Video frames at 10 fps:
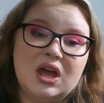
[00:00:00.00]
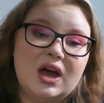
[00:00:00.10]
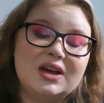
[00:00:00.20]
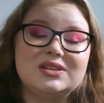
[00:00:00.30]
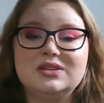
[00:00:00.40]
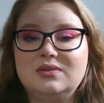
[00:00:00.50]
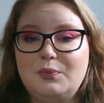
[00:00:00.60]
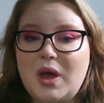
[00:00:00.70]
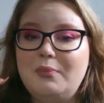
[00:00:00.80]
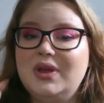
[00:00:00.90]
a,
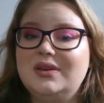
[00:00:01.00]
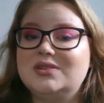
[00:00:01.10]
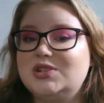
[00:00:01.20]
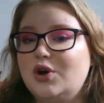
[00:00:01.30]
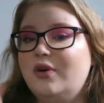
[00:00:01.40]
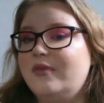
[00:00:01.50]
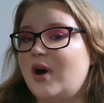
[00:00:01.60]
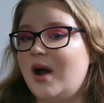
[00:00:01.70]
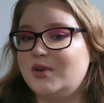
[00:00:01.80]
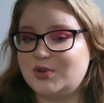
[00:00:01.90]
a bit over
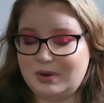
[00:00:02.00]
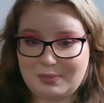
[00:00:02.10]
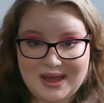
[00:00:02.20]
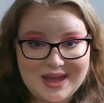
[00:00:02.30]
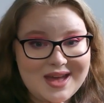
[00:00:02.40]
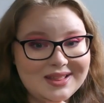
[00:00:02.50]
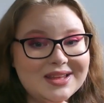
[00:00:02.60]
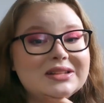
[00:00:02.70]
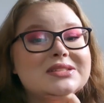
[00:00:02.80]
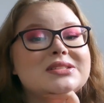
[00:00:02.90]
100
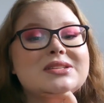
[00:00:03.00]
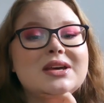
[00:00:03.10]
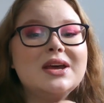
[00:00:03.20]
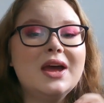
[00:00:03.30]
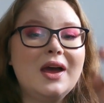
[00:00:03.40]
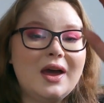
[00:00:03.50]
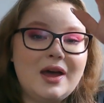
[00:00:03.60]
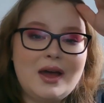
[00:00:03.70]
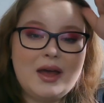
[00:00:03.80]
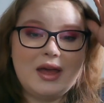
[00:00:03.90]
palettes,
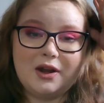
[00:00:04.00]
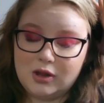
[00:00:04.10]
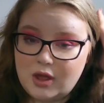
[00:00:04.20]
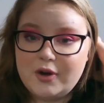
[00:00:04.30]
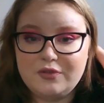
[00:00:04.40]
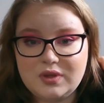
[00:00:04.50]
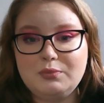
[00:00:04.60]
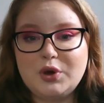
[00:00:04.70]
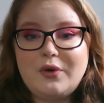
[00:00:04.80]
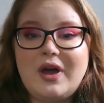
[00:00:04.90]
and a lot of them
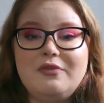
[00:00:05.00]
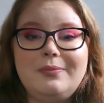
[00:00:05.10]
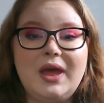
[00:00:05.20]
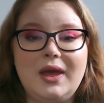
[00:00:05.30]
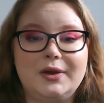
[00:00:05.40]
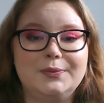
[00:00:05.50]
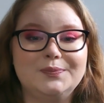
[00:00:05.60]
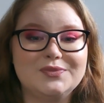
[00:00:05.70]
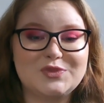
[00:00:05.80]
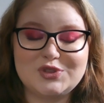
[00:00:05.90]
don't have pan.
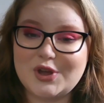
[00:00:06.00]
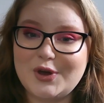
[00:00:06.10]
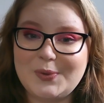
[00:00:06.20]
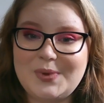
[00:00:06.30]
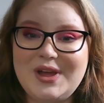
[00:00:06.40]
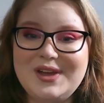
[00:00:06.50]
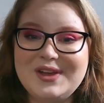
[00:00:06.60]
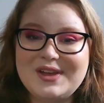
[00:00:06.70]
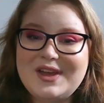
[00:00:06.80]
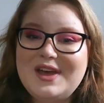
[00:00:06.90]
So
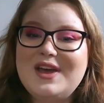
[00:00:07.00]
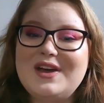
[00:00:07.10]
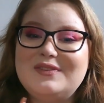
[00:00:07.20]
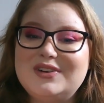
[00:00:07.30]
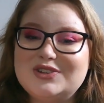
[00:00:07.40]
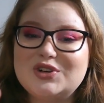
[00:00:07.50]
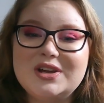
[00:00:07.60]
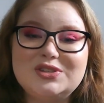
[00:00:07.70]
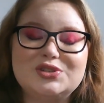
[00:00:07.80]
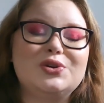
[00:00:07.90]
I'm gonna try
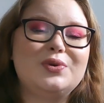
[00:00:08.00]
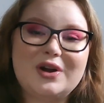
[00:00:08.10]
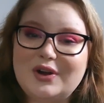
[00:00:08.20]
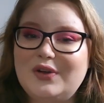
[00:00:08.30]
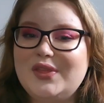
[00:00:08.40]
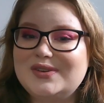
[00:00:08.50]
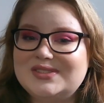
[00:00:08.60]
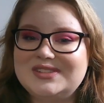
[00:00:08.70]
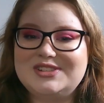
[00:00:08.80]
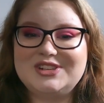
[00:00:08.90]
to work on those
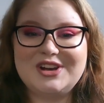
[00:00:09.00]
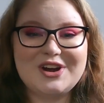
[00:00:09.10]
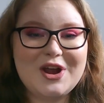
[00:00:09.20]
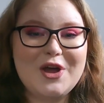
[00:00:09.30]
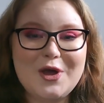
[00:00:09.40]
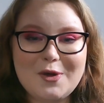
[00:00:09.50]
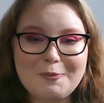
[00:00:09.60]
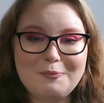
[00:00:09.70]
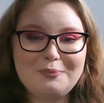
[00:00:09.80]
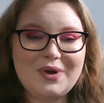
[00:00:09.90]
this year.
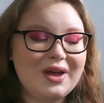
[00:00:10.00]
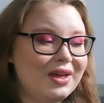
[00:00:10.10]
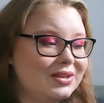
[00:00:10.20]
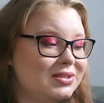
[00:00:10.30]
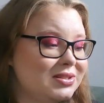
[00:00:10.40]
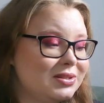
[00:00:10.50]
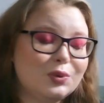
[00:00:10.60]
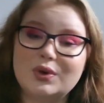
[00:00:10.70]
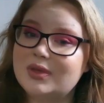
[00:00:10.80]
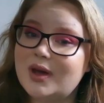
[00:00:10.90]
But
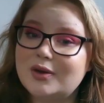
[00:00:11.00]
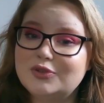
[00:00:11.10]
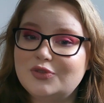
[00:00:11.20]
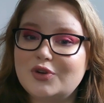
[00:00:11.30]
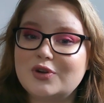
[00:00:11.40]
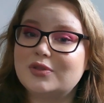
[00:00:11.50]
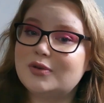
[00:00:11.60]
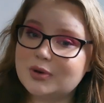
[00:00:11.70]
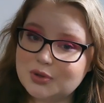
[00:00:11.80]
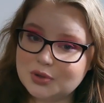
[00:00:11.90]
without further
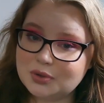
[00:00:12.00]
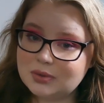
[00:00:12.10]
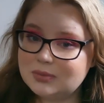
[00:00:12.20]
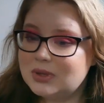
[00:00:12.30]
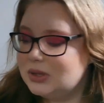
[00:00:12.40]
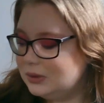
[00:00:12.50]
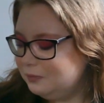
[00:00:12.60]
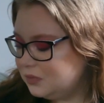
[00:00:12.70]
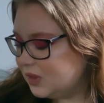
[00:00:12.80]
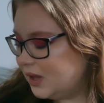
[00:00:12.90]
ado,
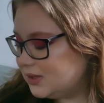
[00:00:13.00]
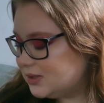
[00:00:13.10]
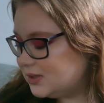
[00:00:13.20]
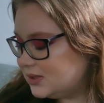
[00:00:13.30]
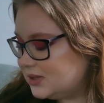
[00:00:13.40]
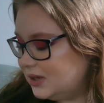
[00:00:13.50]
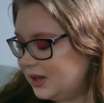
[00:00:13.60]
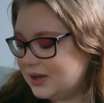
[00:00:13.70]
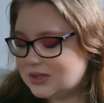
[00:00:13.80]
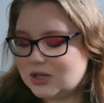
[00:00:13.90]
let's
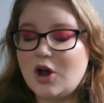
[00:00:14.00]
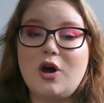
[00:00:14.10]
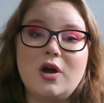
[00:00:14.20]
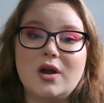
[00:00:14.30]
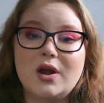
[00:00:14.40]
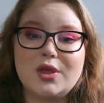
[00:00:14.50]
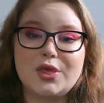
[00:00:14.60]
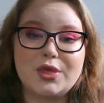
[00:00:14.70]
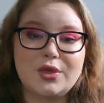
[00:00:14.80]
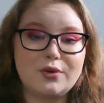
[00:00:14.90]
select our
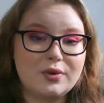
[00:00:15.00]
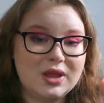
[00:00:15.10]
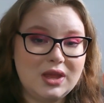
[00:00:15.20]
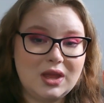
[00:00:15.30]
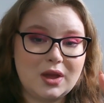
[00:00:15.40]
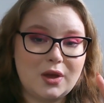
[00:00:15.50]
3